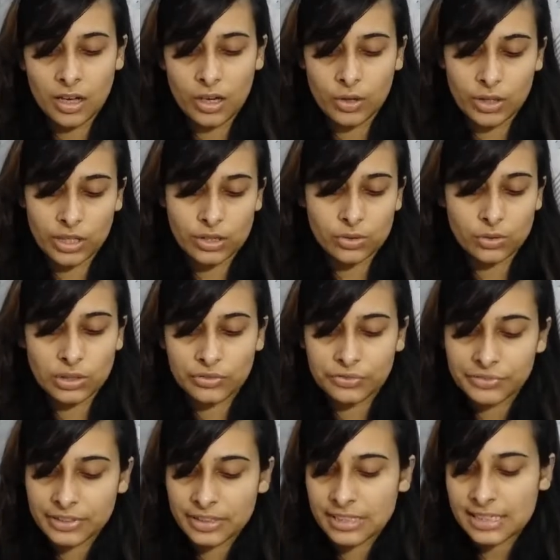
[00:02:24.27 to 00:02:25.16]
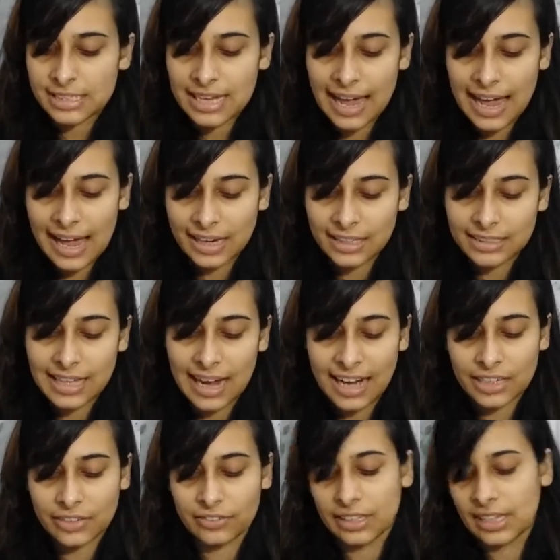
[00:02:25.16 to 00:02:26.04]
Okay, so the first hack
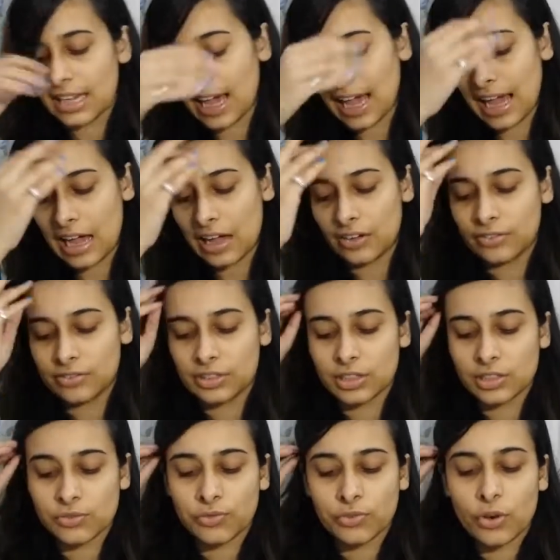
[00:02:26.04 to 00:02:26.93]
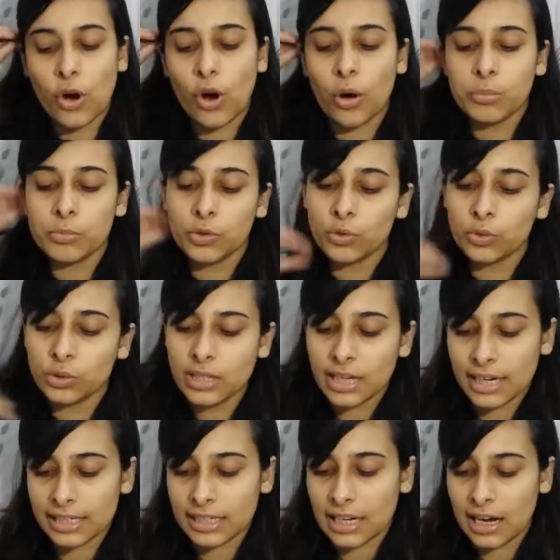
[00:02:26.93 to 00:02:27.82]
that we have is from
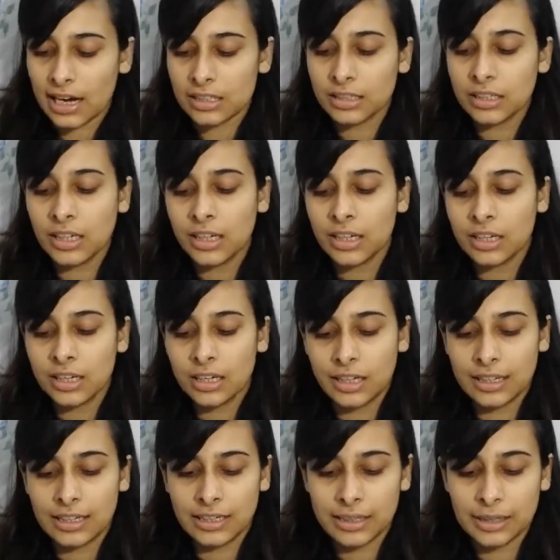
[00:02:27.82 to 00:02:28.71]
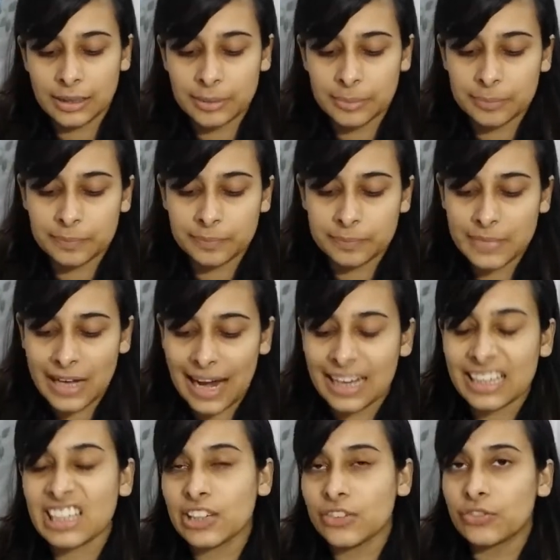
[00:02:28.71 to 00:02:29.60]
Huda Kattan.
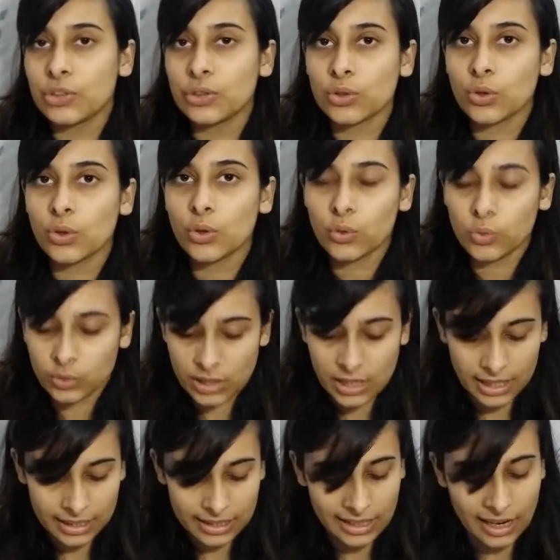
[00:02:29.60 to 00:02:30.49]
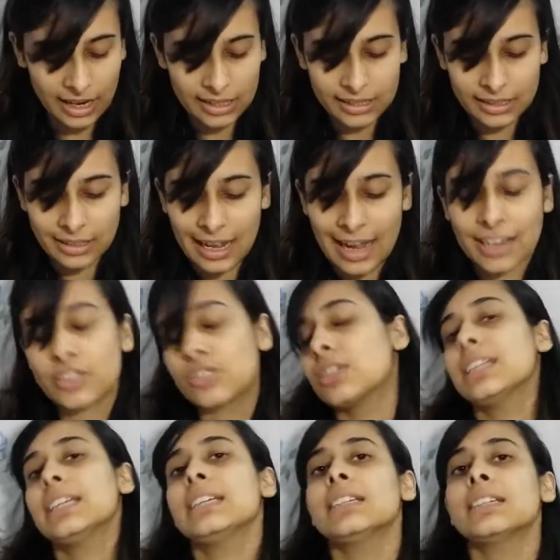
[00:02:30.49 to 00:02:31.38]
And if you know, Huda Kattan
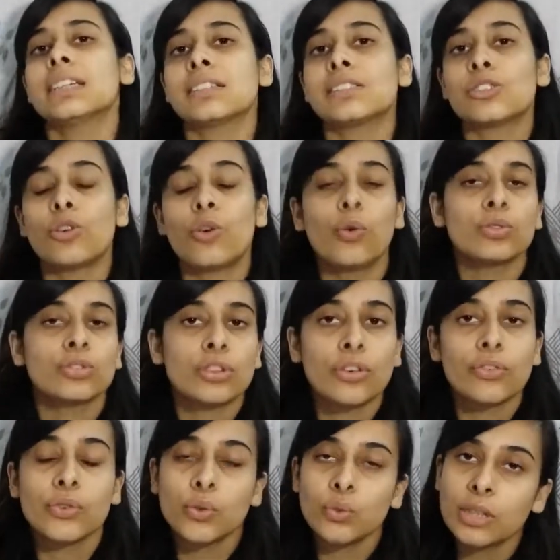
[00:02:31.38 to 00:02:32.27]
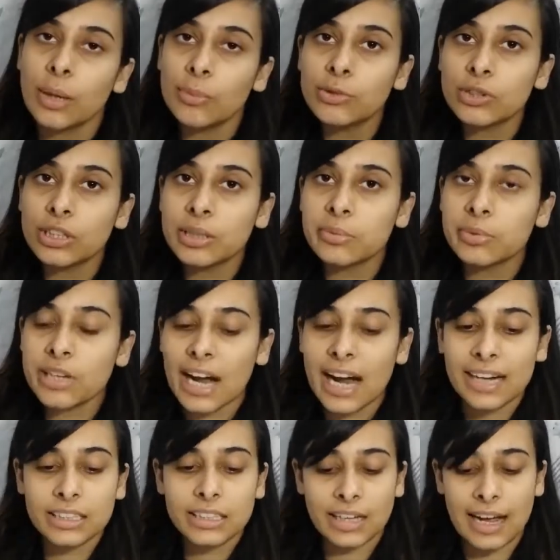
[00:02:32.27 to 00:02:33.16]
actually is the owner of Huda Beauty
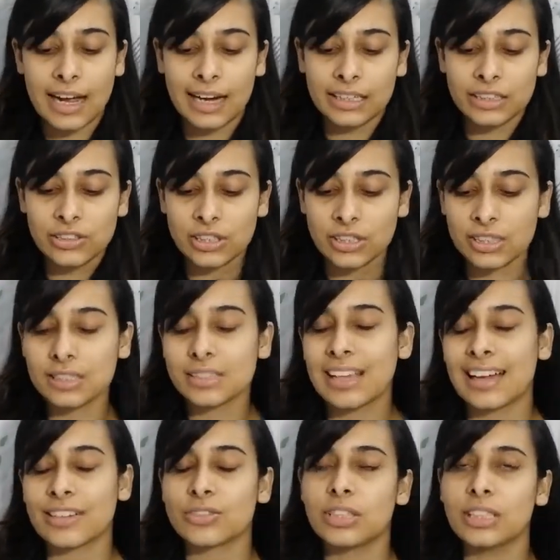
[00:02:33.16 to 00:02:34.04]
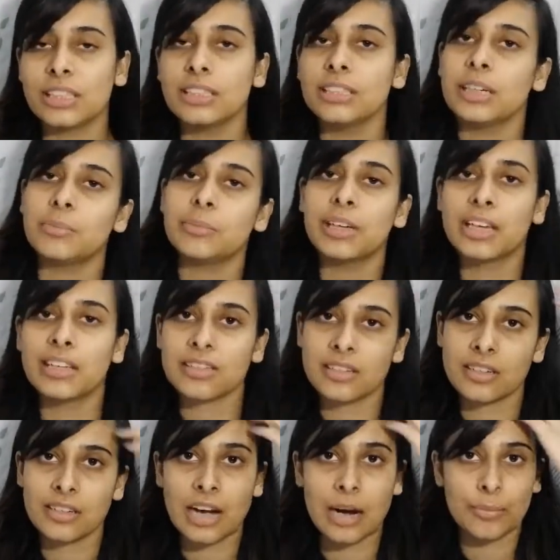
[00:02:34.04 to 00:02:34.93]
brand, and she's actually a big
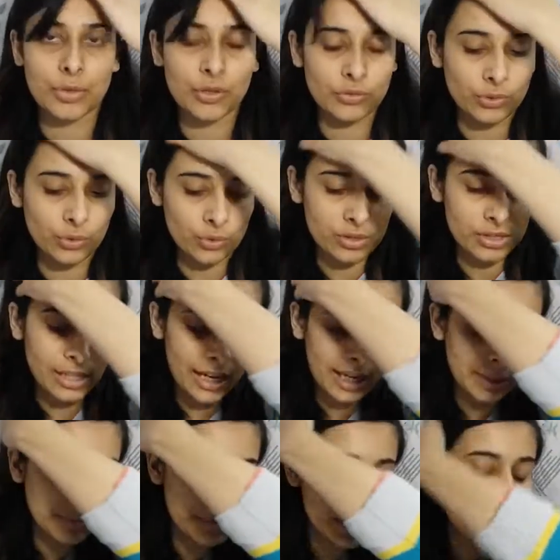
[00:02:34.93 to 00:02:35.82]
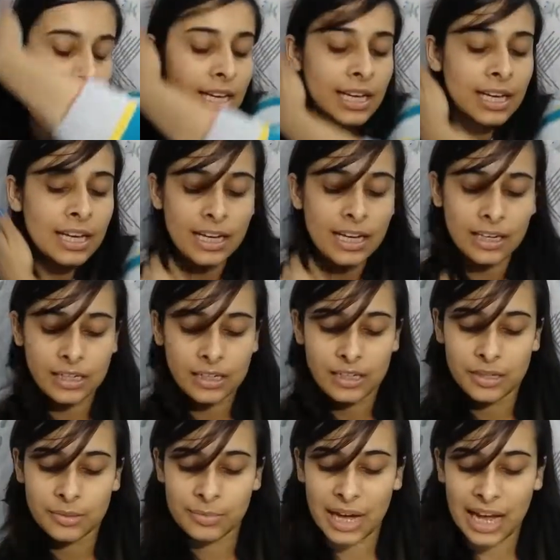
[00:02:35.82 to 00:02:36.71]
Instagrammer of those times.
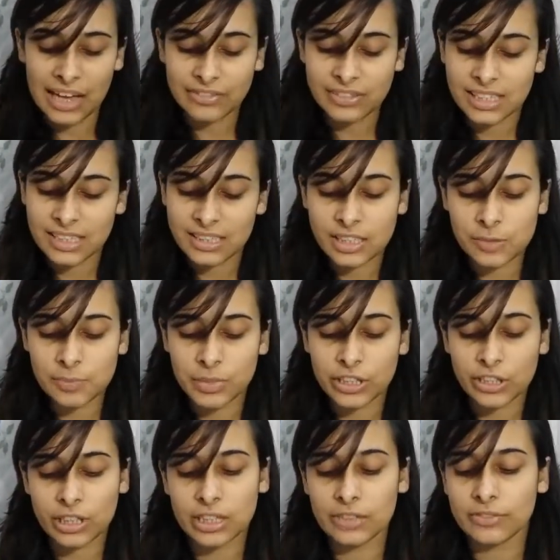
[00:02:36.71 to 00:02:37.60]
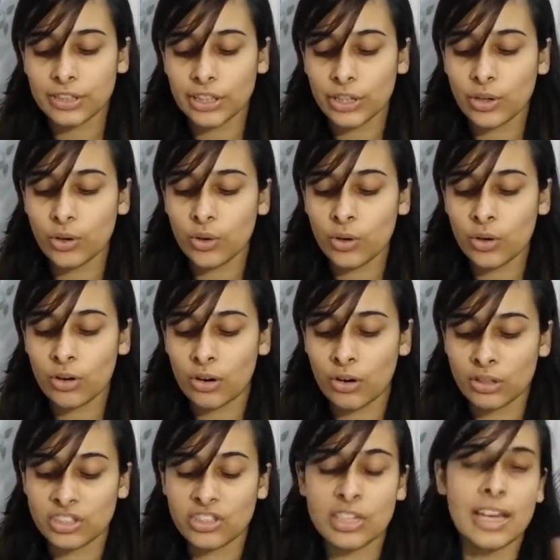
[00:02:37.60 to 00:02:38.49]
I have seen this particular video
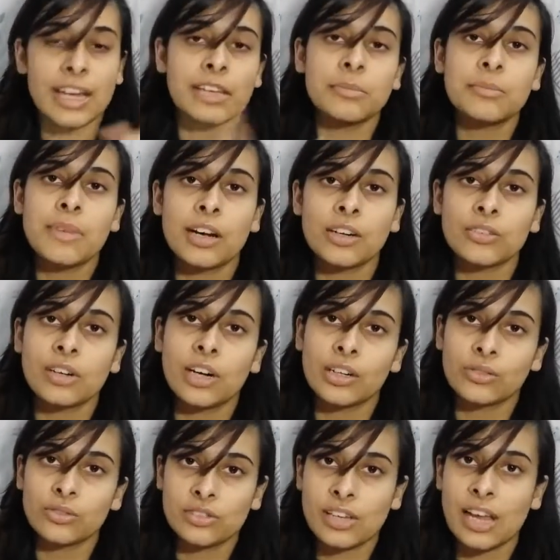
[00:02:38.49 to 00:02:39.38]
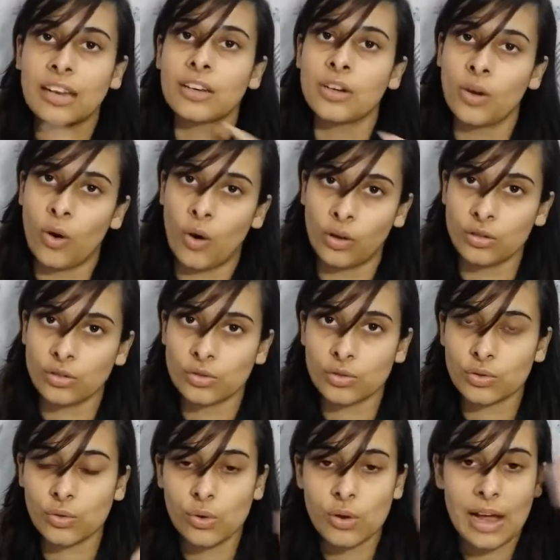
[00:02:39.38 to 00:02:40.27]
on Sherry Maldonado's channel
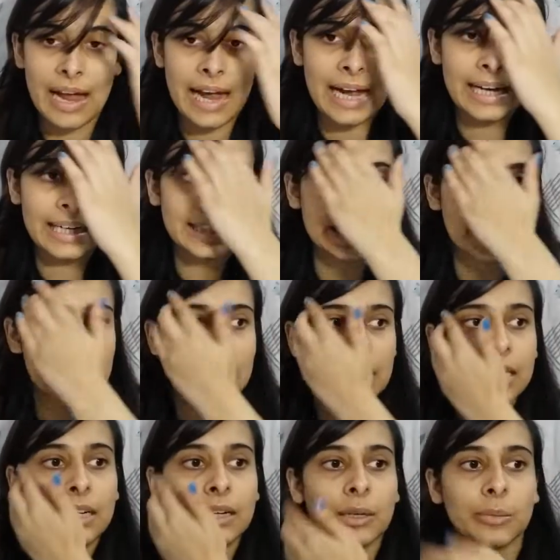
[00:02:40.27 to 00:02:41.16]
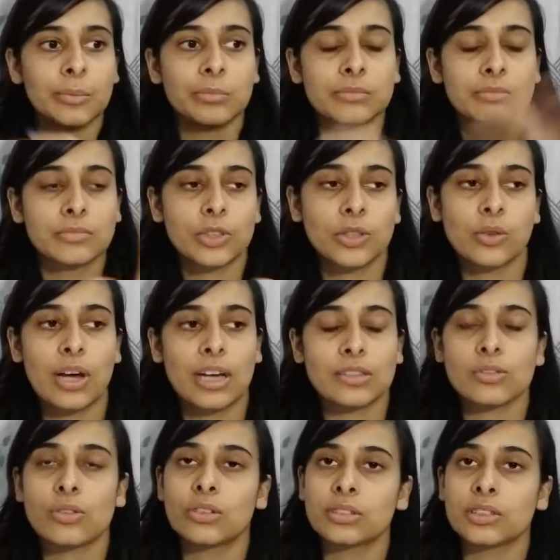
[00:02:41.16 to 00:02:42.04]
also, and I
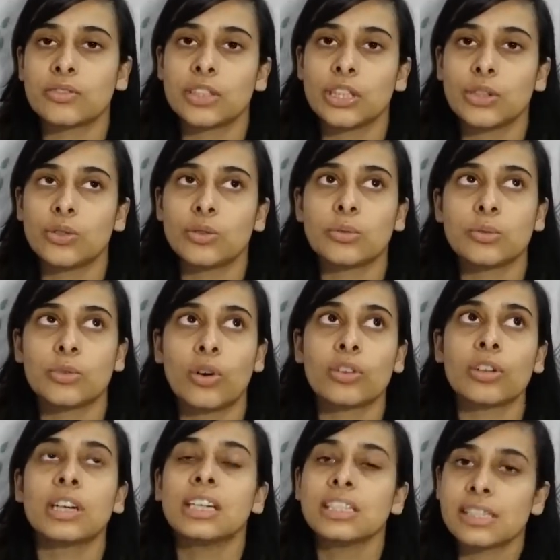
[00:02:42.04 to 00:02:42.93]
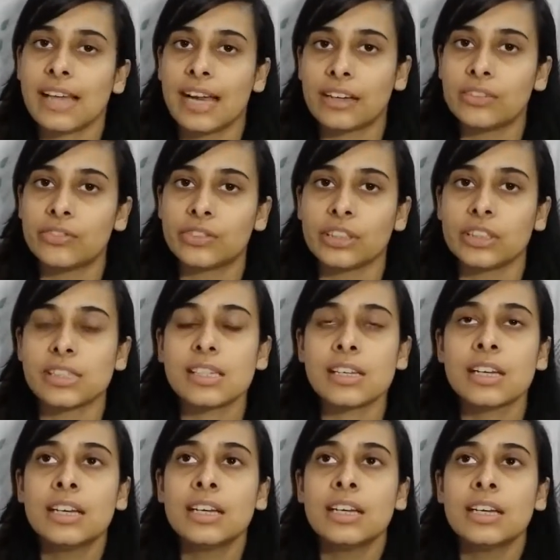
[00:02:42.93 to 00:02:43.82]
saw this video on her channel
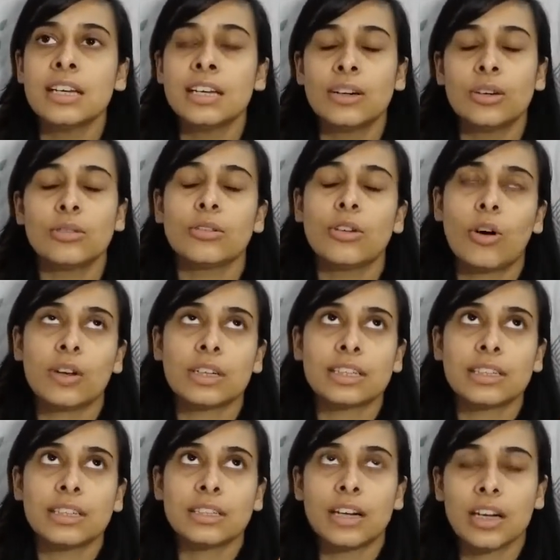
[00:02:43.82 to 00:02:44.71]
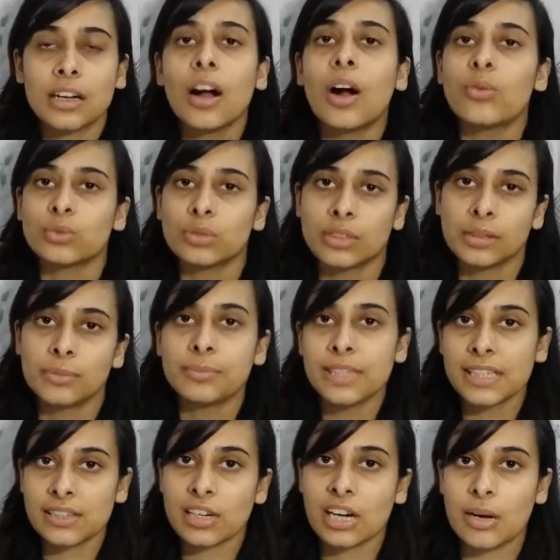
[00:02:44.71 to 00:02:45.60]
first, on her account,
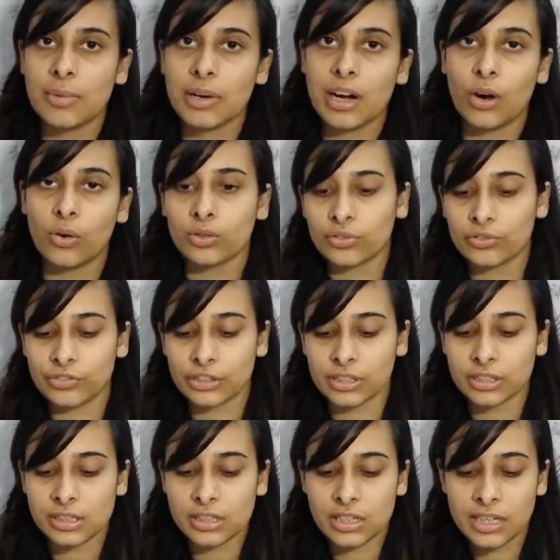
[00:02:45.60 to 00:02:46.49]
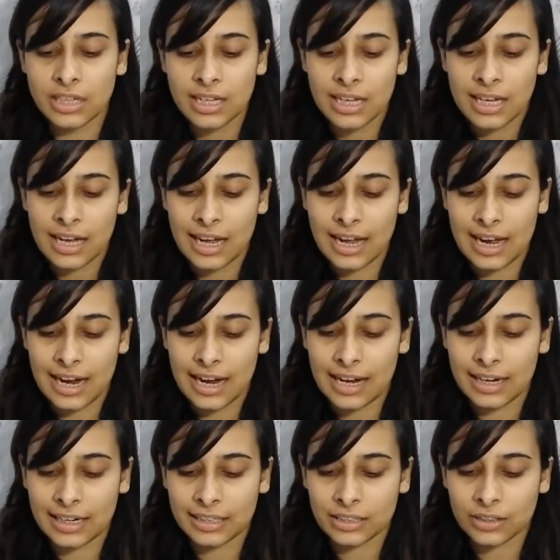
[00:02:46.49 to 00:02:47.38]
Instagram account first,
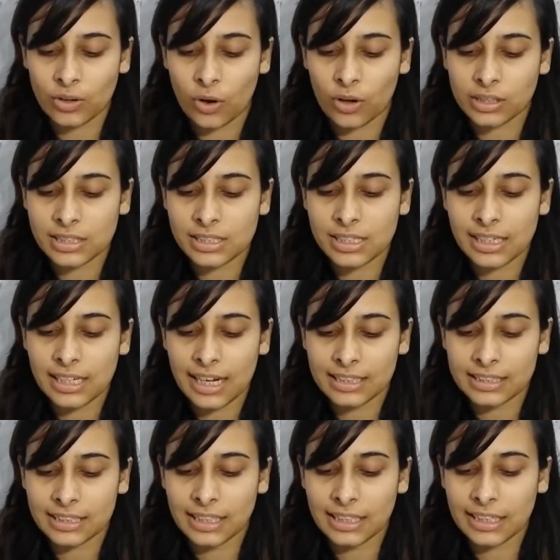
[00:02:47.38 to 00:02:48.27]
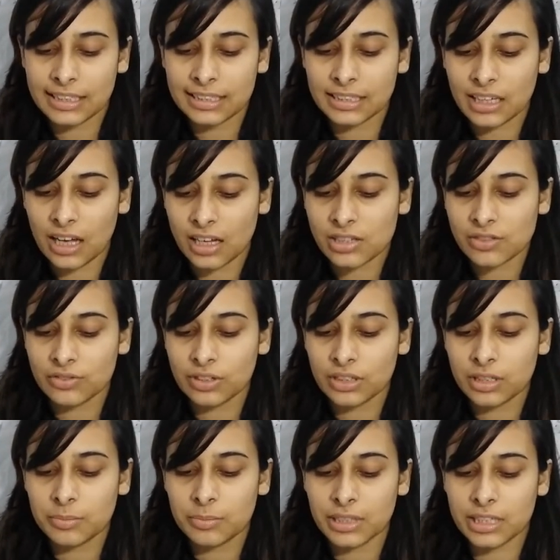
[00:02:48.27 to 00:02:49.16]
and honestly I think it does
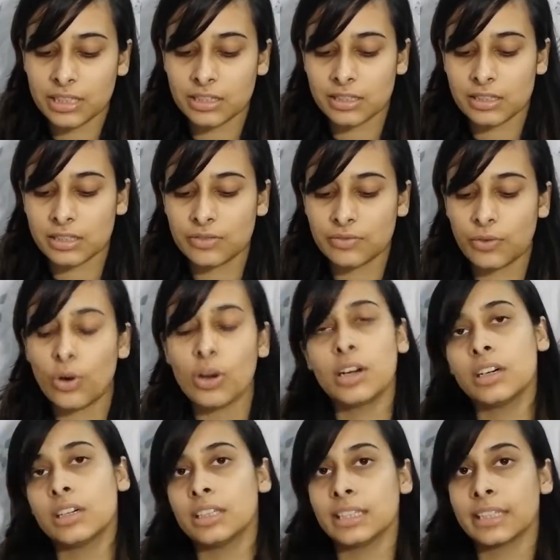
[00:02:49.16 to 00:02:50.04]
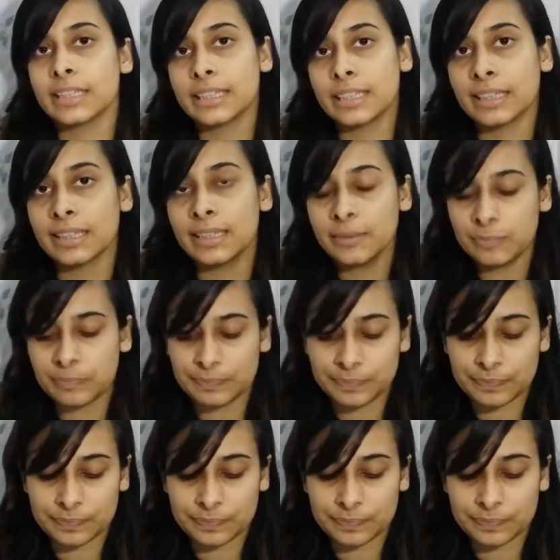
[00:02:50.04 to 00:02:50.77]
work, because for her it did.